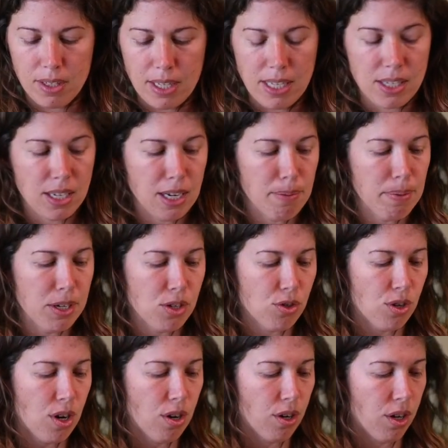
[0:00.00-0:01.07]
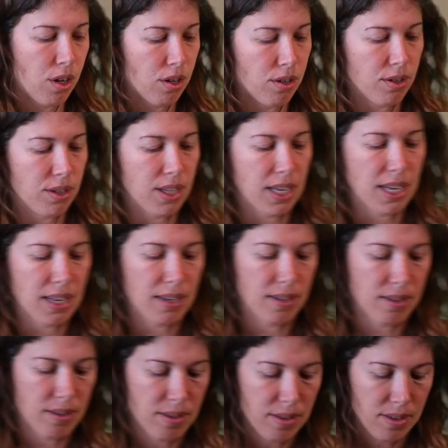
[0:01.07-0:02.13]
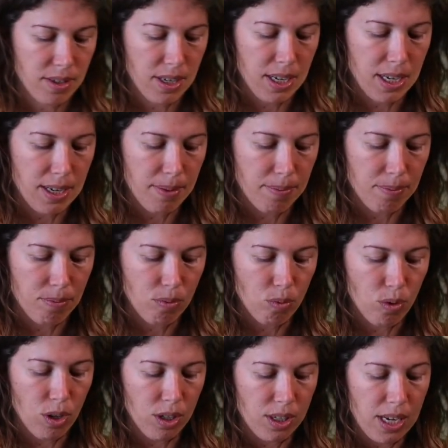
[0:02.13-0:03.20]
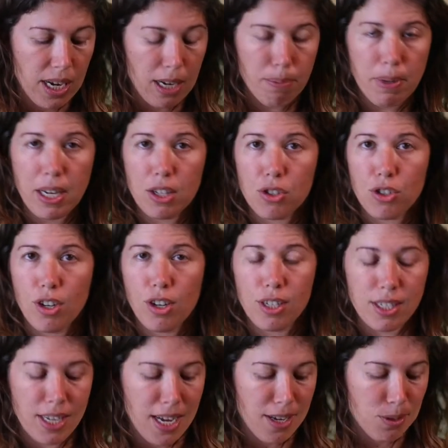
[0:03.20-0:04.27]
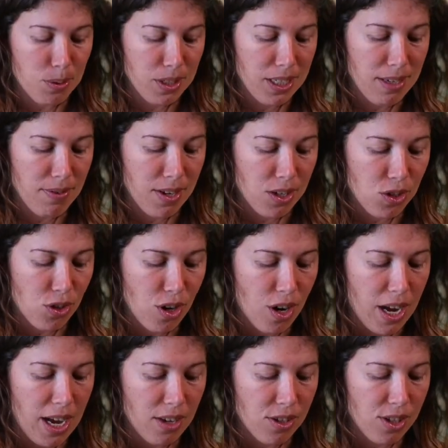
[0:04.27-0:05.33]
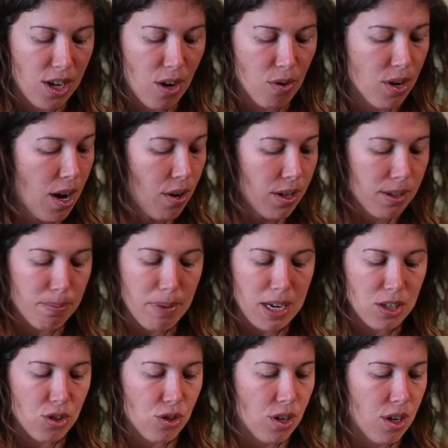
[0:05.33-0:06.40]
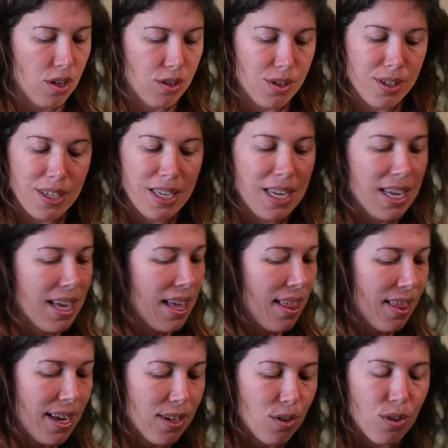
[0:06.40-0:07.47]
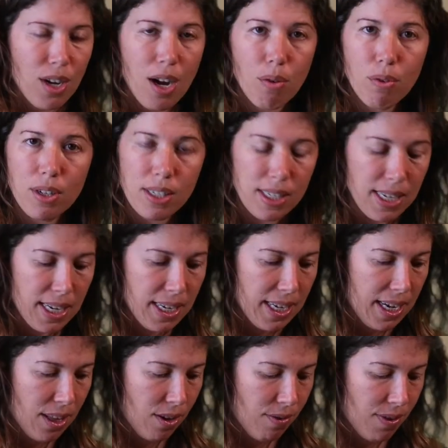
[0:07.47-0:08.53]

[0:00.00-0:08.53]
It's gonna be stronger than, it's not gonna be as strong as the house we live in, a straw house. So notice my straws, they do not wanna stay together